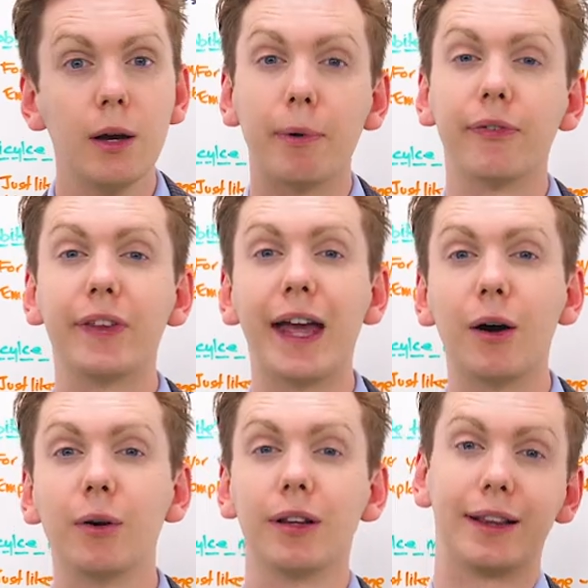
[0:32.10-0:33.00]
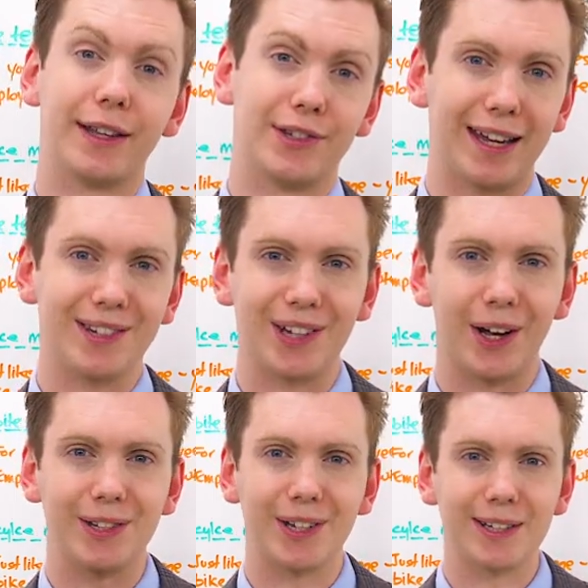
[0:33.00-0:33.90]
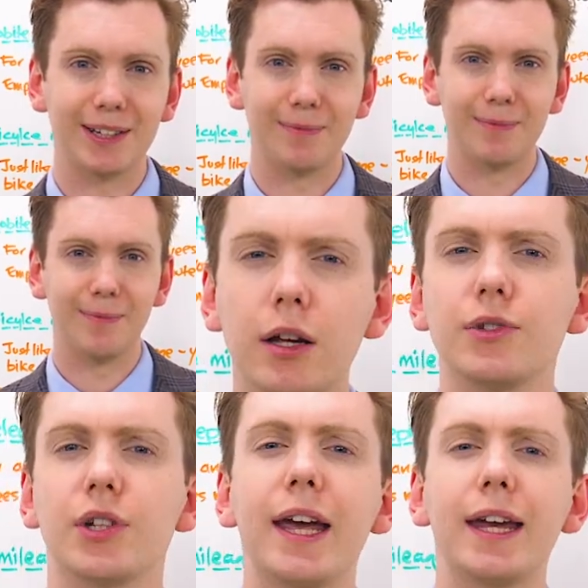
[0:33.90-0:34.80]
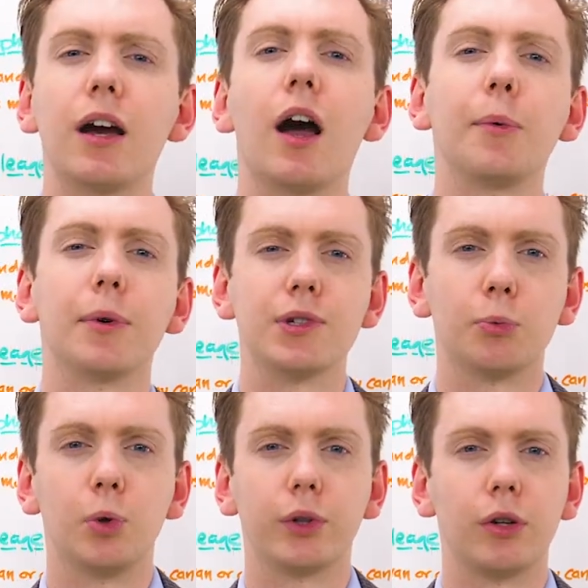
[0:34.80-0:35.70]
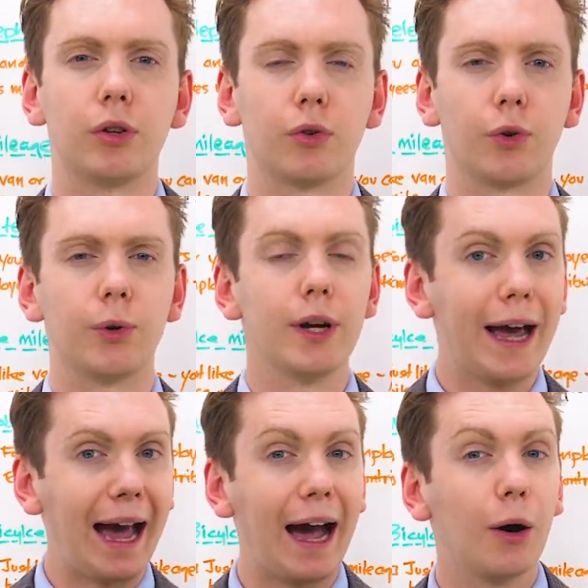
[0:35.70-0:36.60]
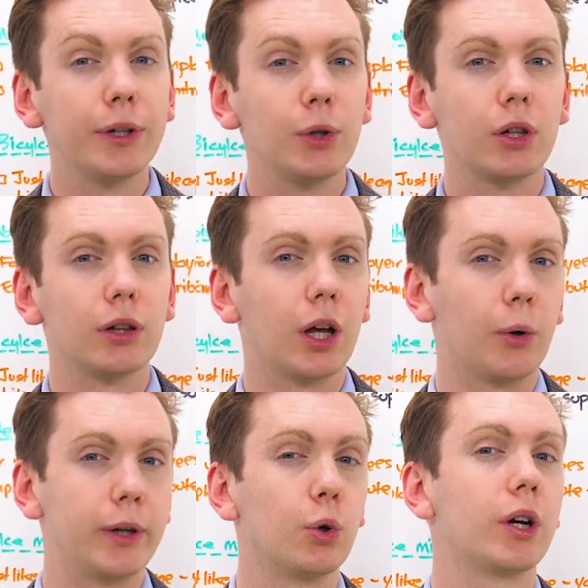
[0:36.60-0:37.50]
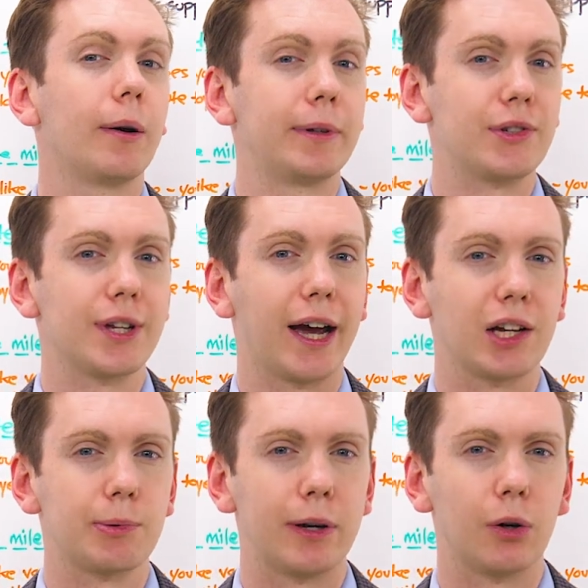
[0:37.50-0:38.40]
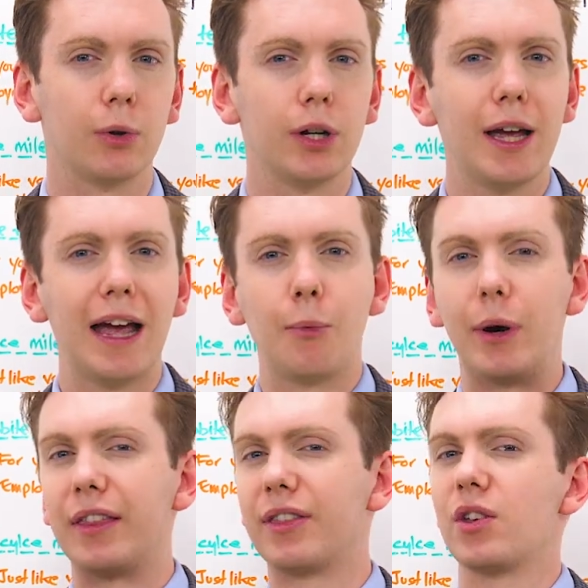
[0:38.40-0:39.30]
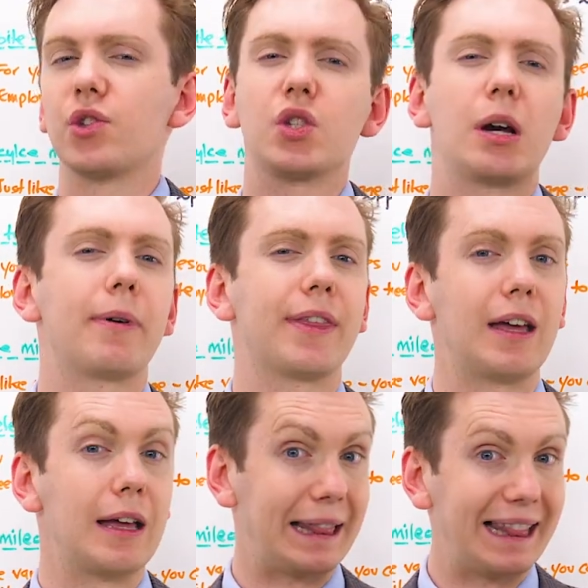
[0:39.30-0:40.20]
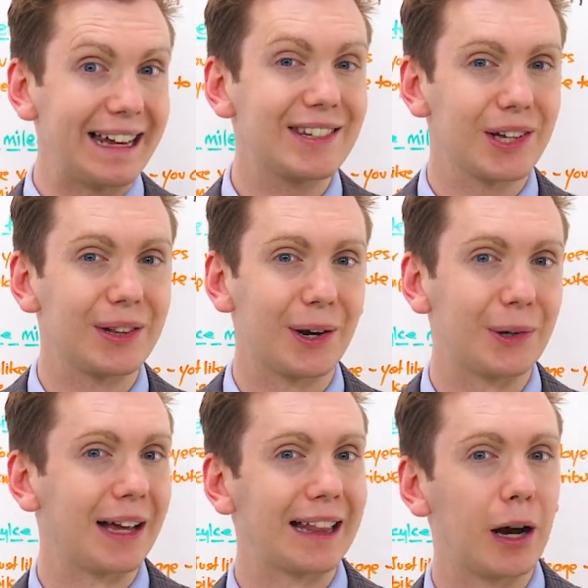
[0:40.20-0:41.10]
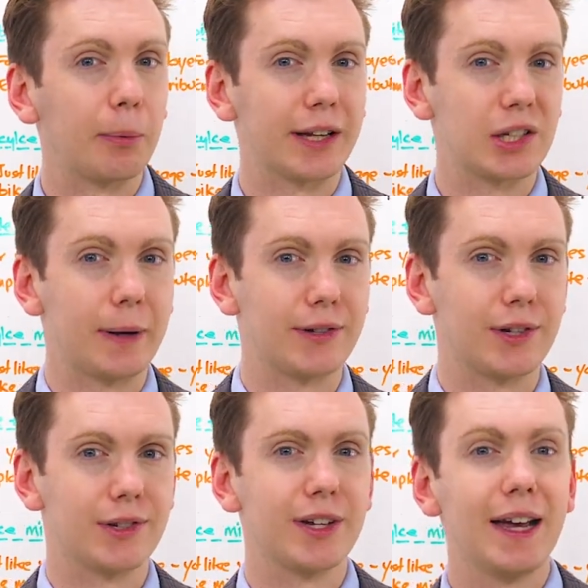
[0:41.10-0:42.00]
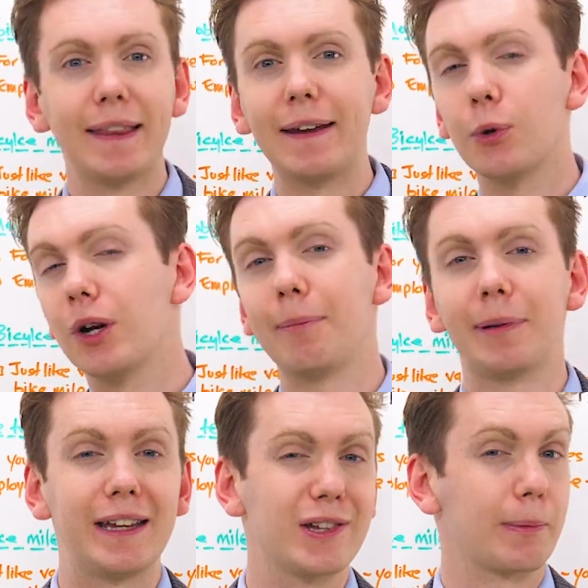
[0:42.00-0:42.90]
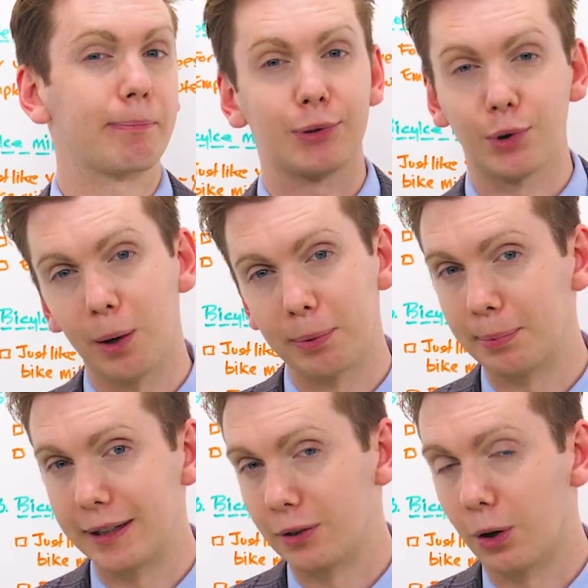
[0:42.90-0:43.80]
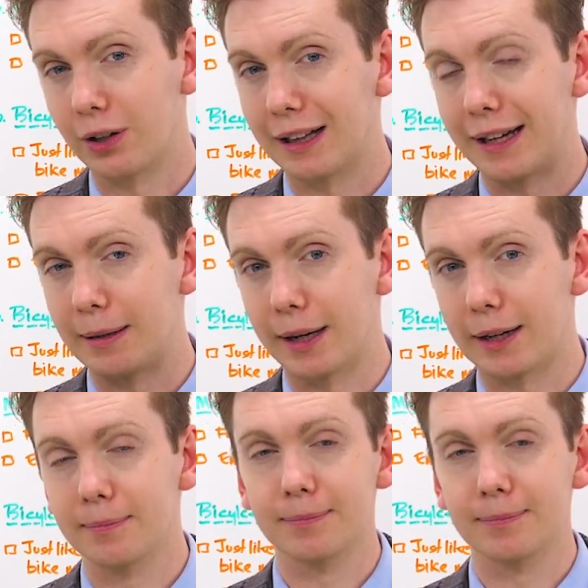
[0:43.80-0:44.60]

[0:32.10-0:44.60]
But for now, let's get started. Today, I want to walk you through how you can lower your company's tax bill with some of the lesser known allowable expenses that your company is probably not claiming.